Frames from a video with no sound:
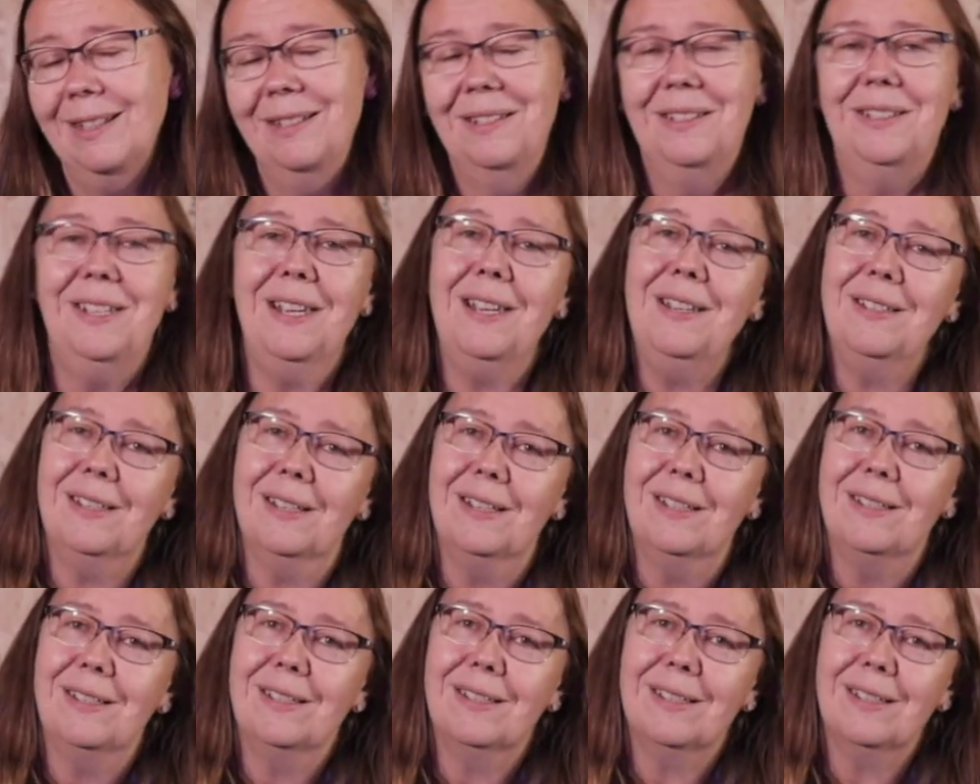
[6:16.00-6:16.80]

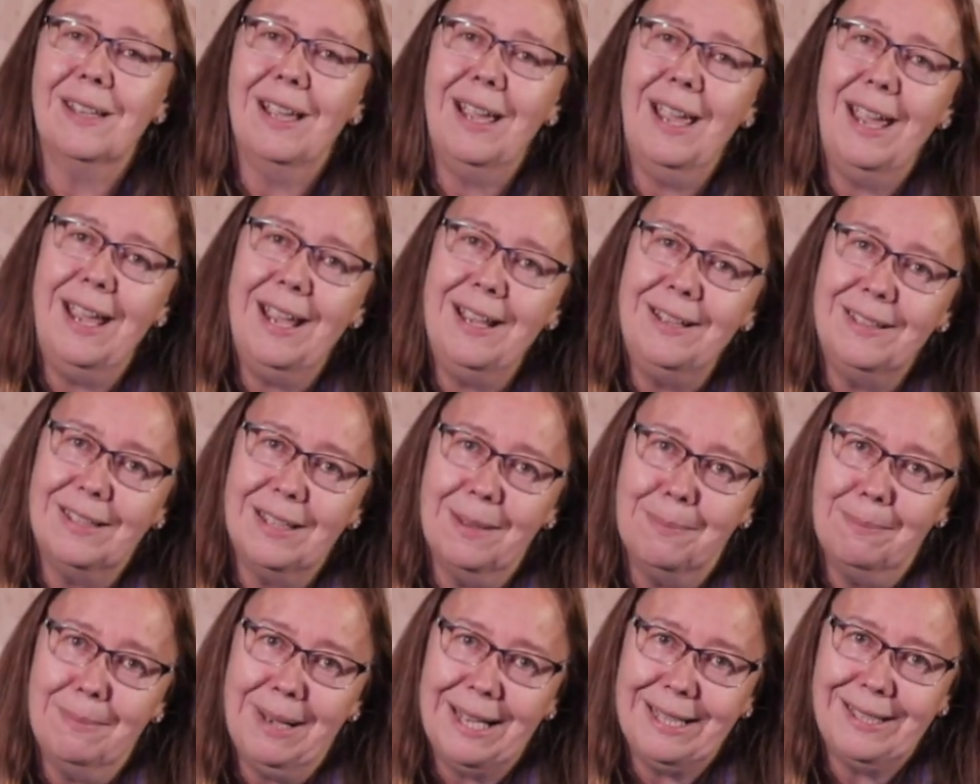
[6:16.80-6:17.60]
Jesus is the
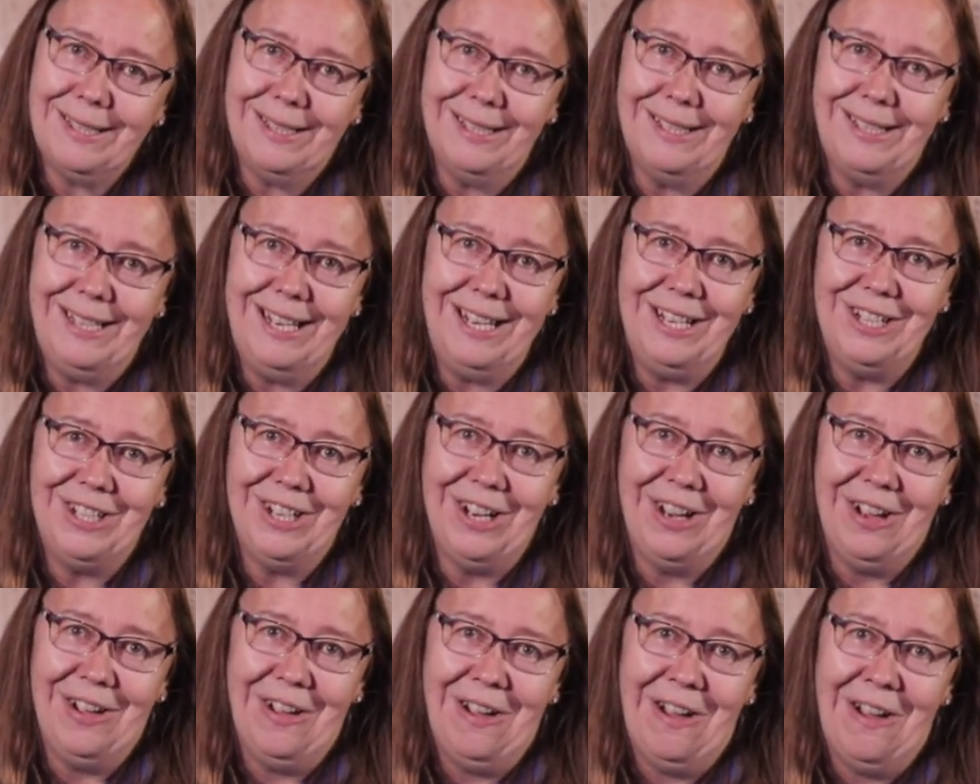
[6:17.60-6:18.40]
master
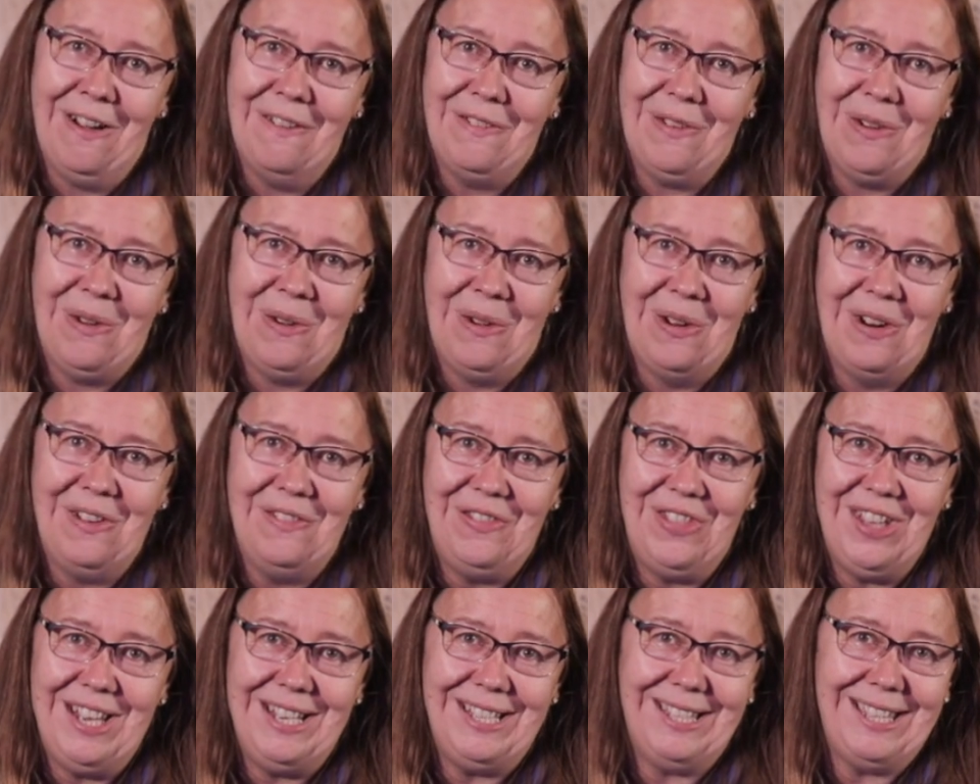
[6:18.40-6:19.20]
teacher of all
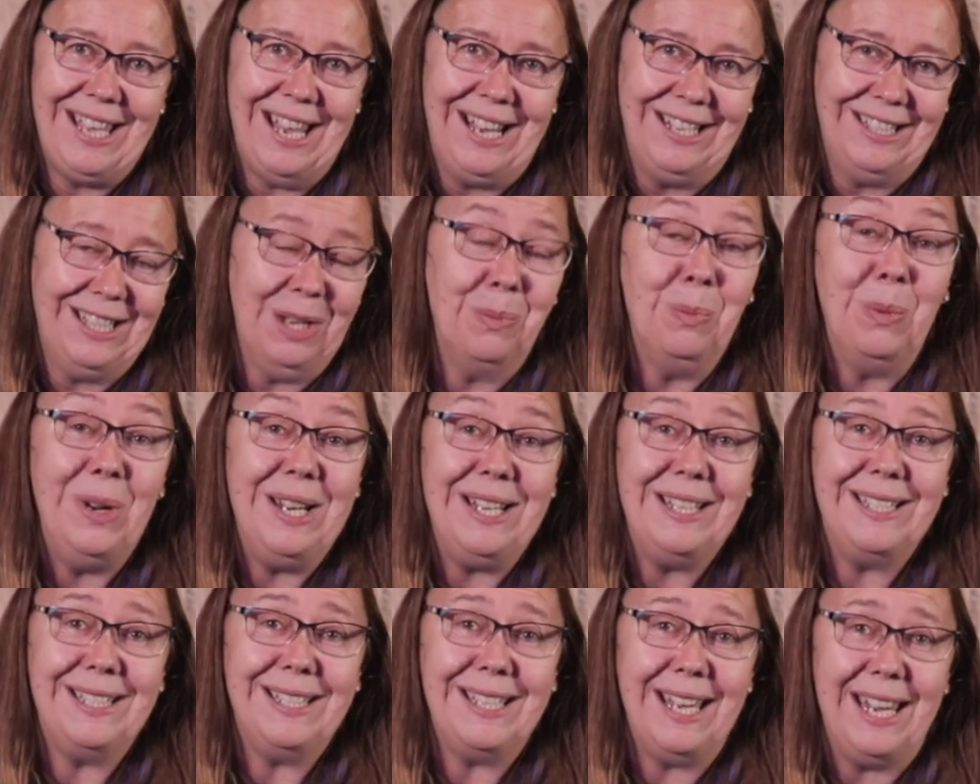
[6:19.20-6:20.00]
of these things, and we
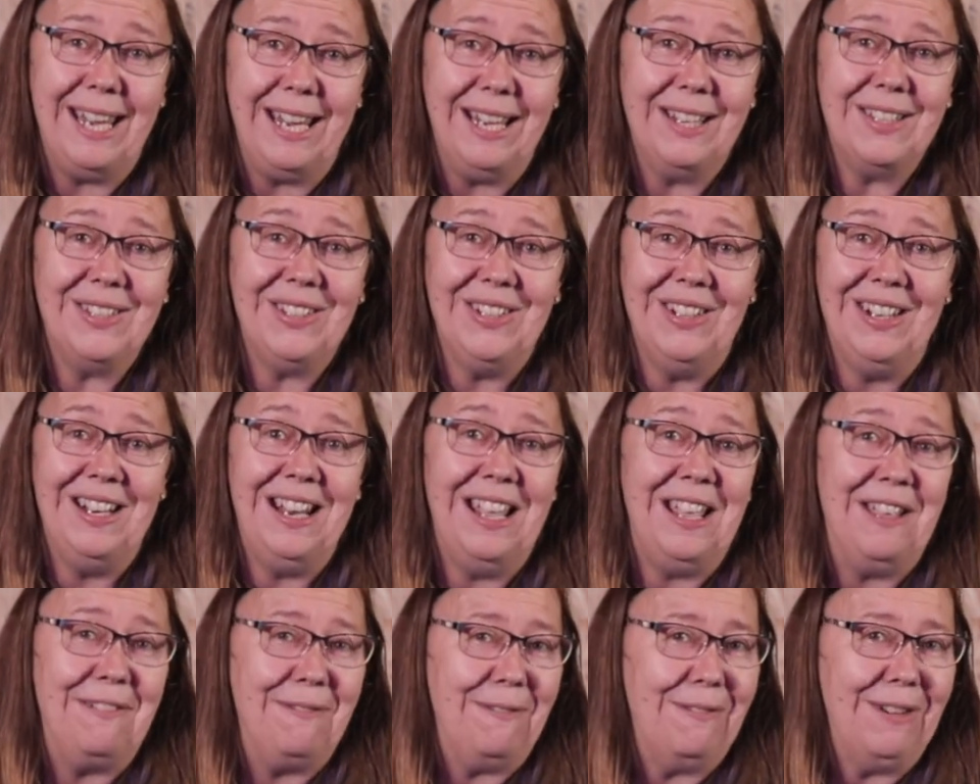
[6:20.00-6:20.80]
seek to
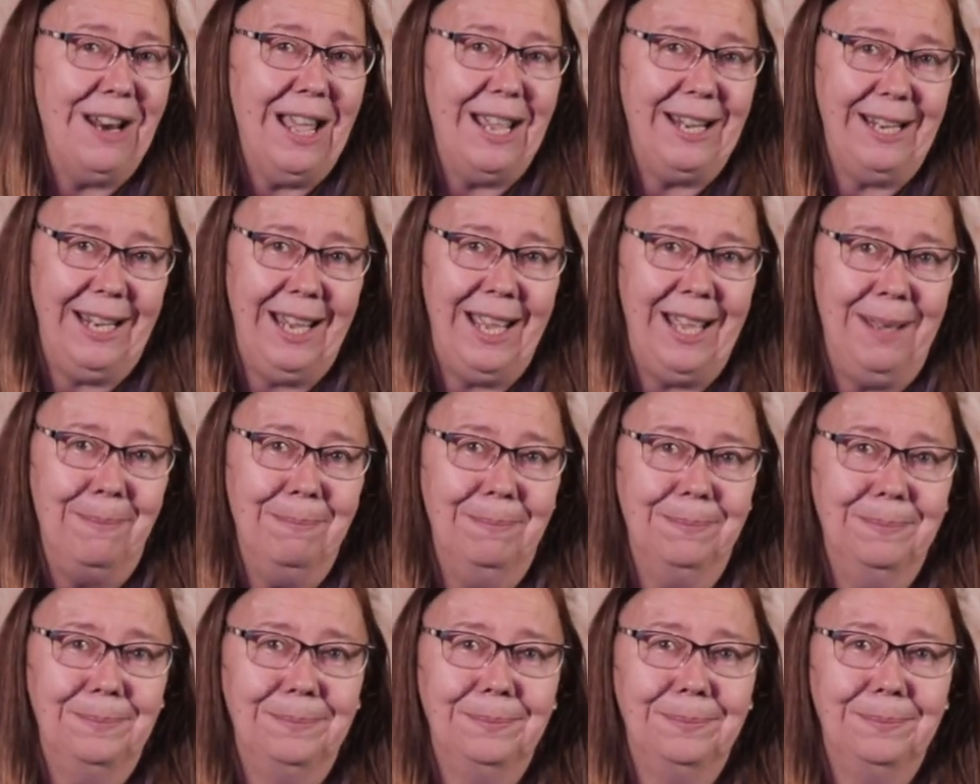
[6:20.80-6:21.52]
live like him.